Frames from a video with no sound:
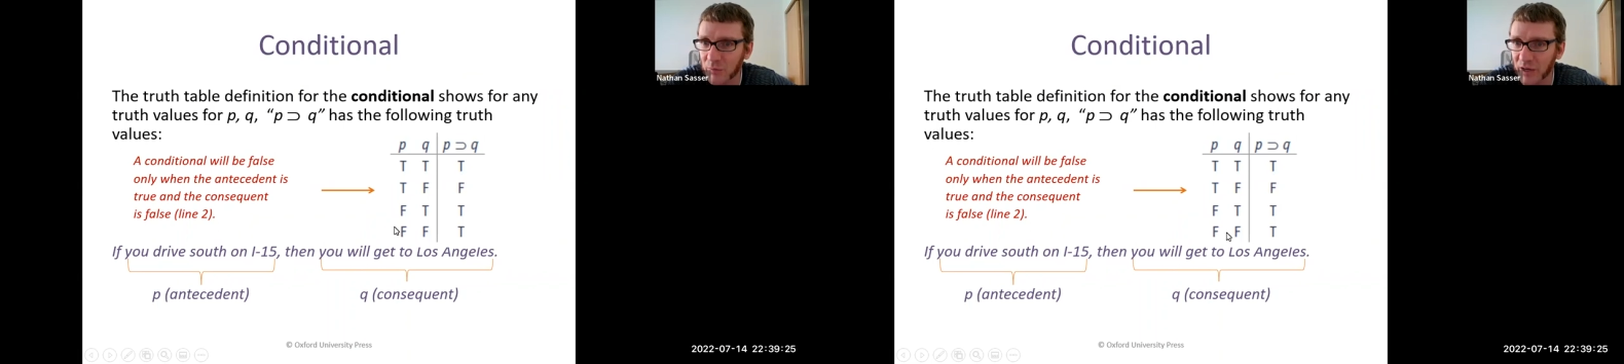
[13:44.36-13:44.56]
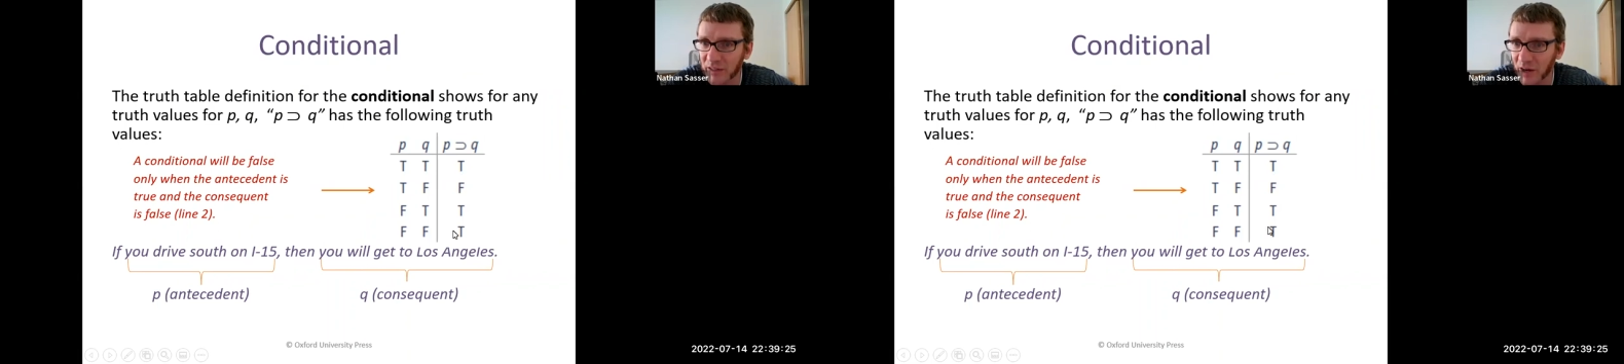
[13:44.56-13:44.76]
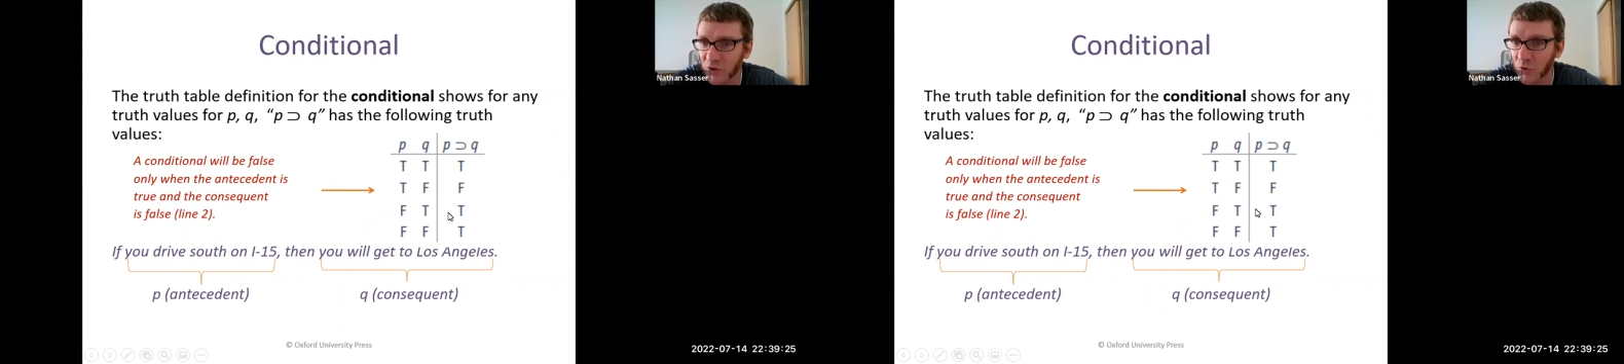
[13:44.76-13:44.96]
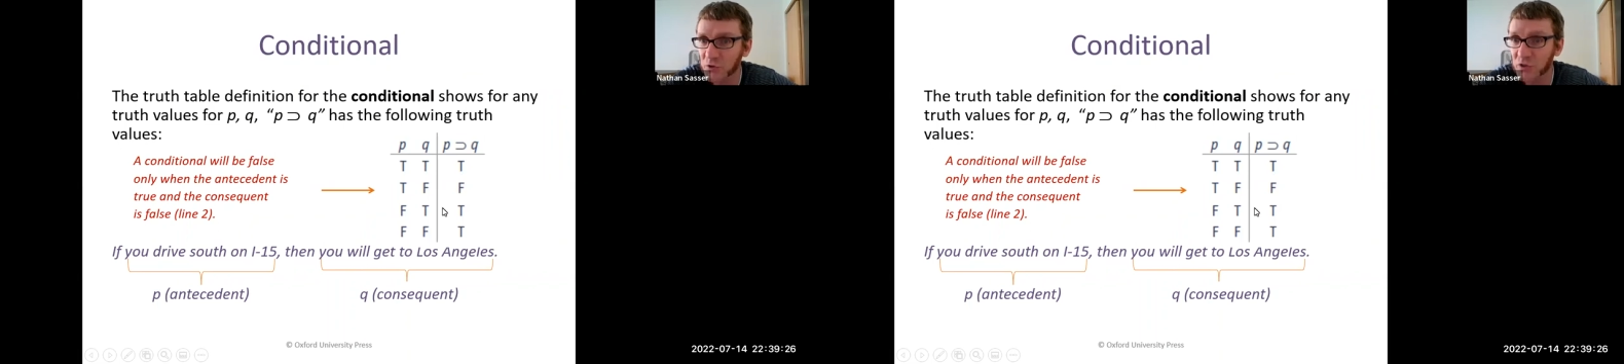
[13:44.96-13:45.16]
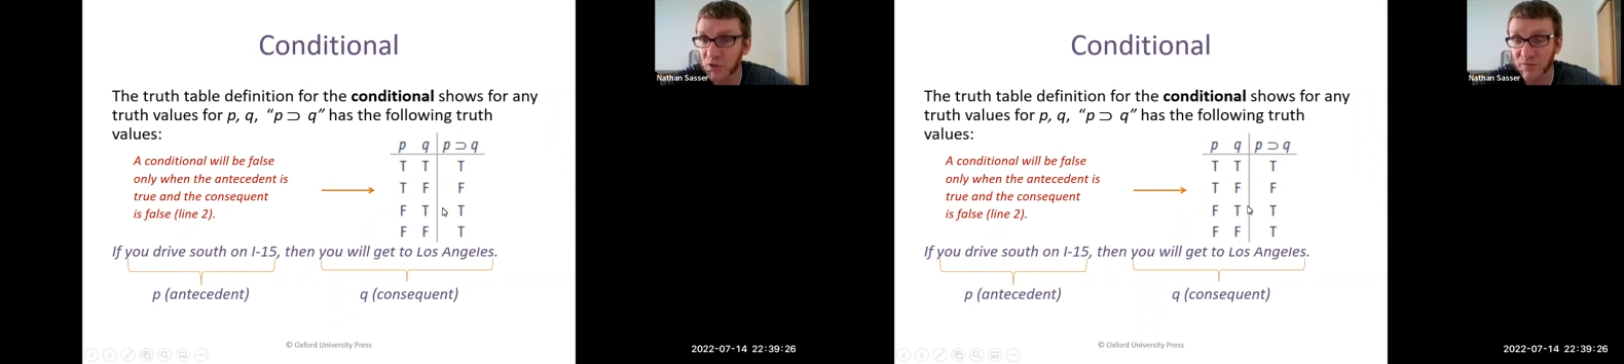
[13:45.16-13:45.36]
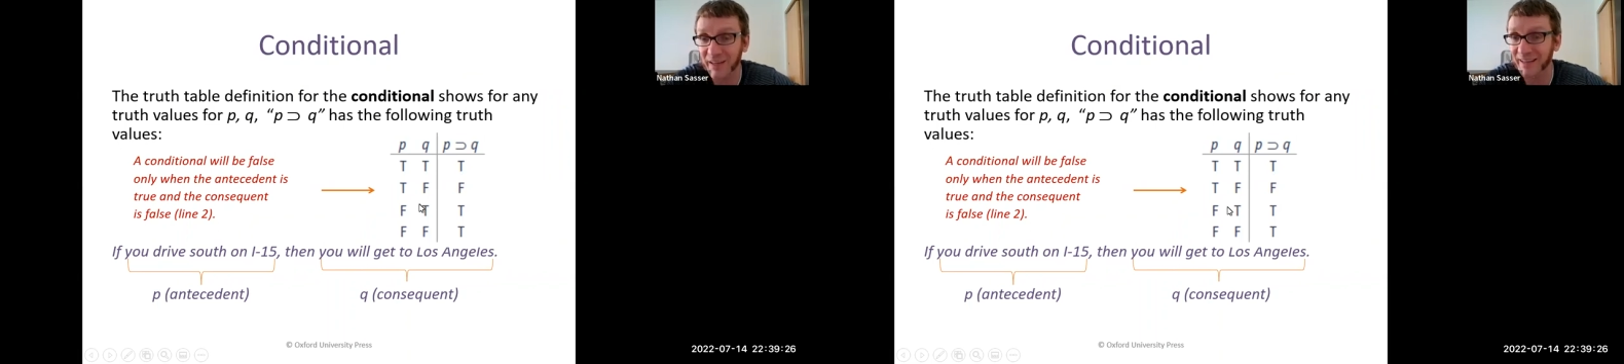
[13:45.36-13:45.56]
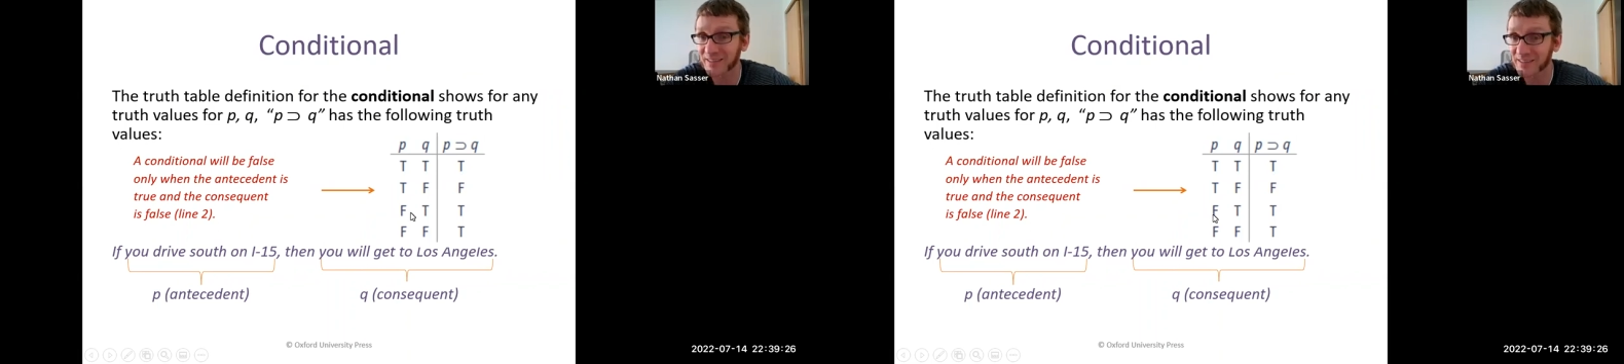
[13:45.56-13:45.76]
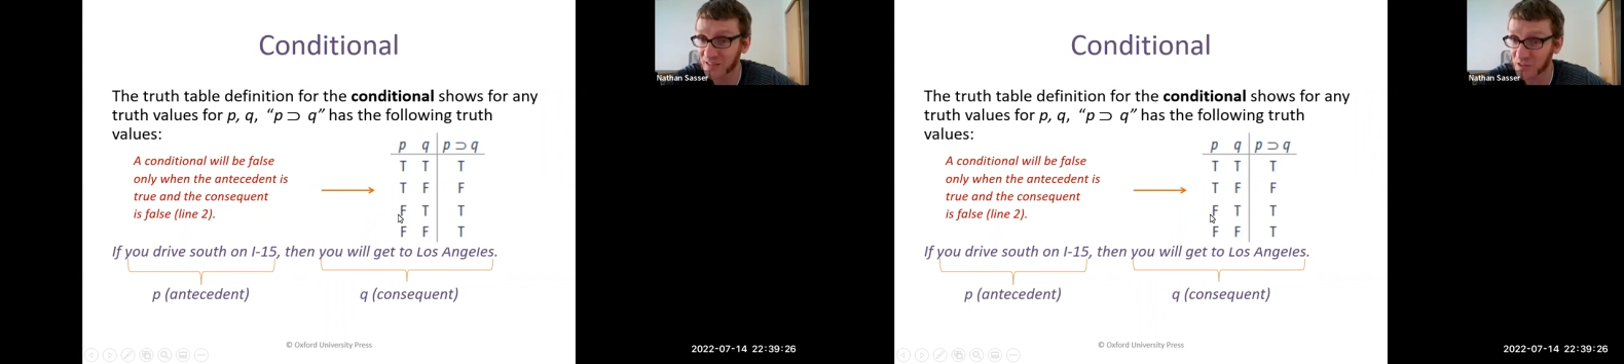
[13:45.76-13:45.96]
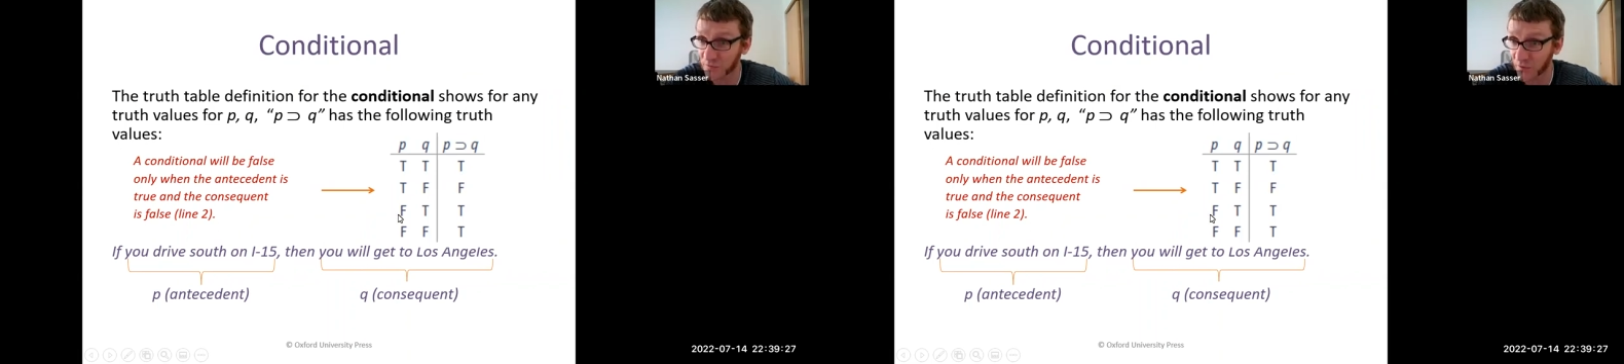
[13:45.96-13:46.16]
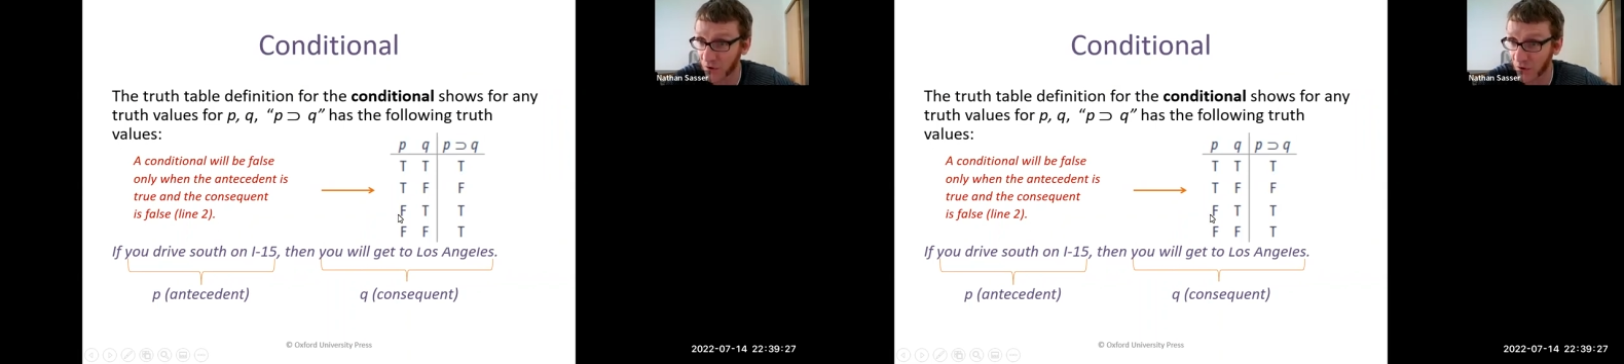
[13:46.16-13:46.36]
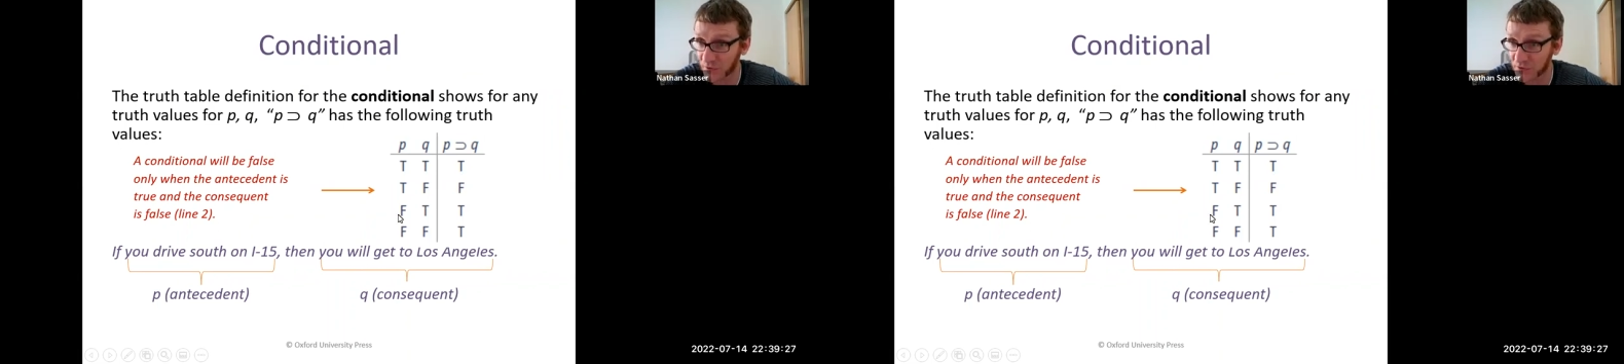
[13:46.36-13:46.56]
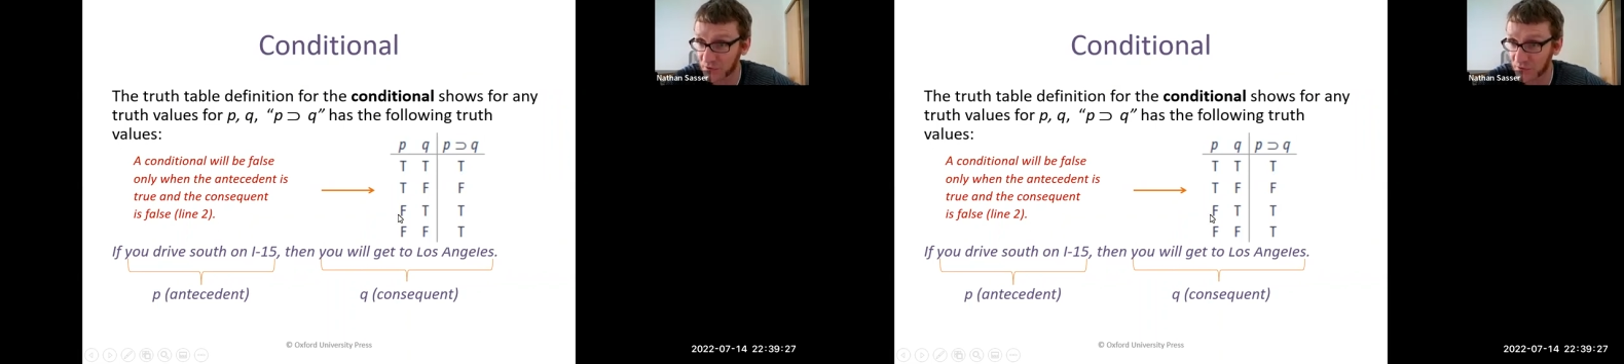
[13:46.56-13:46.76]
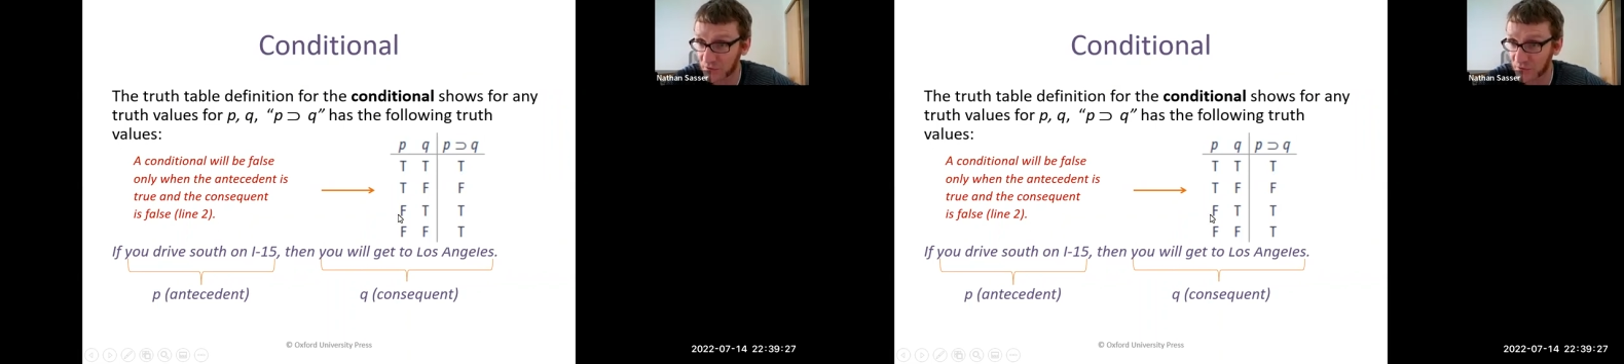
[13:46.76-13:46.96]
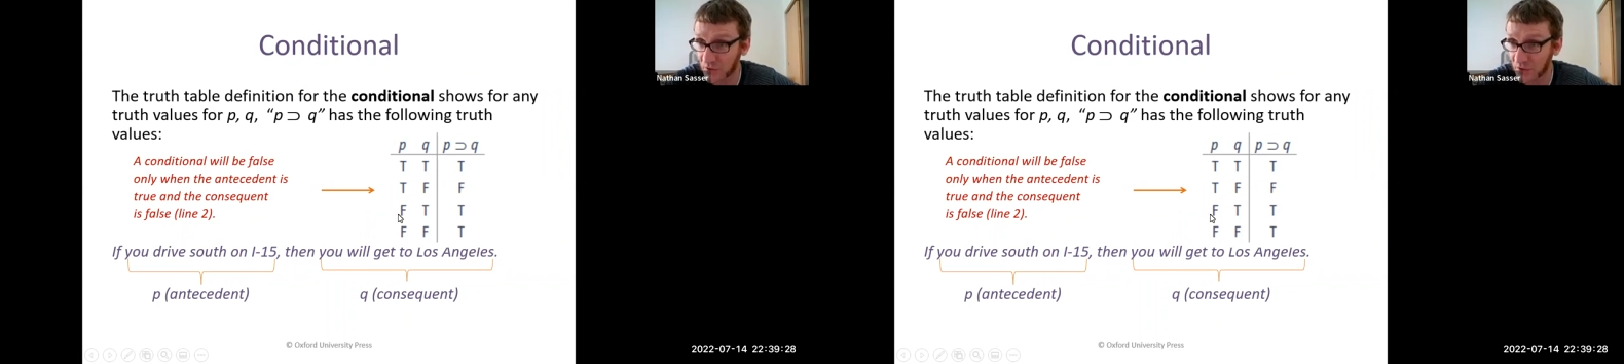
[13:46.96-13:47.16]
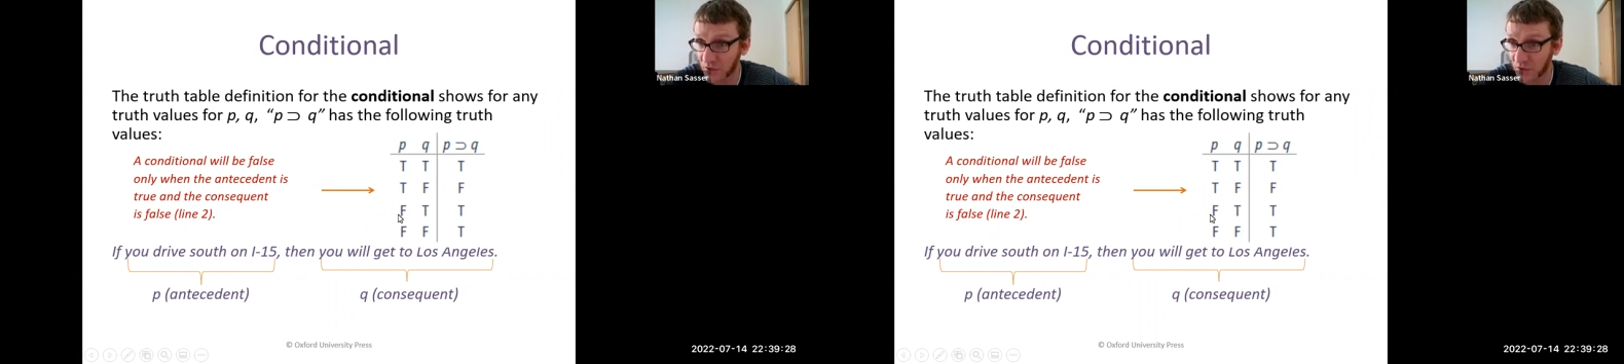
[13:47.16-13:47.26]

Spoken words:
table down here. I told you if the antecedent is false,